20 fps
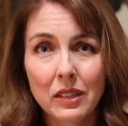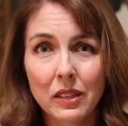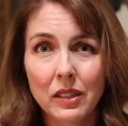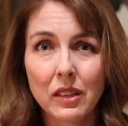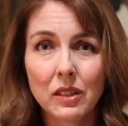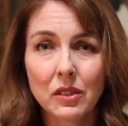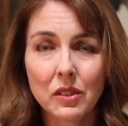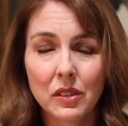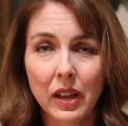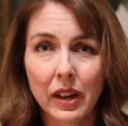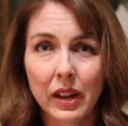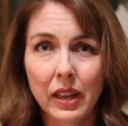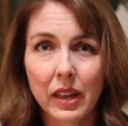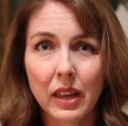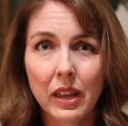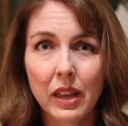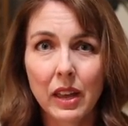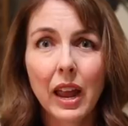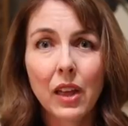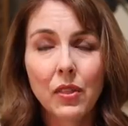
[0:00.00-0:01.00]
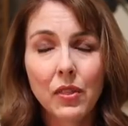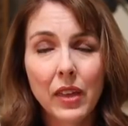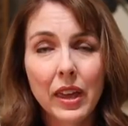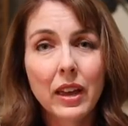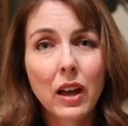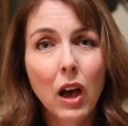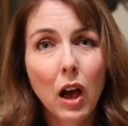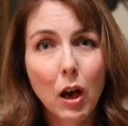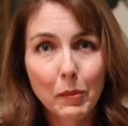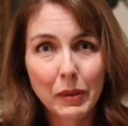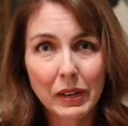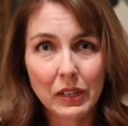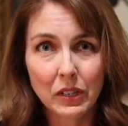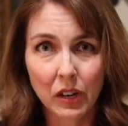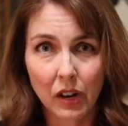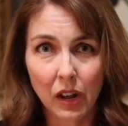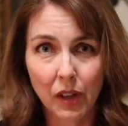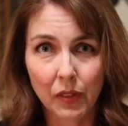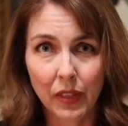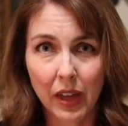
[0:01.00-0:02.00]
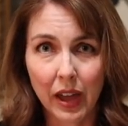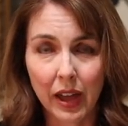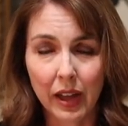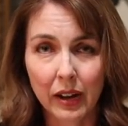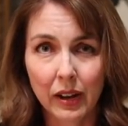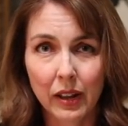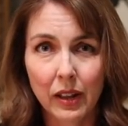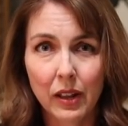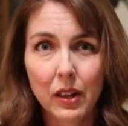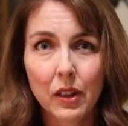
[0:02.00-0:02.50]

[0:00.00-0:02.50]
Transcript: in this study, and they commented on that.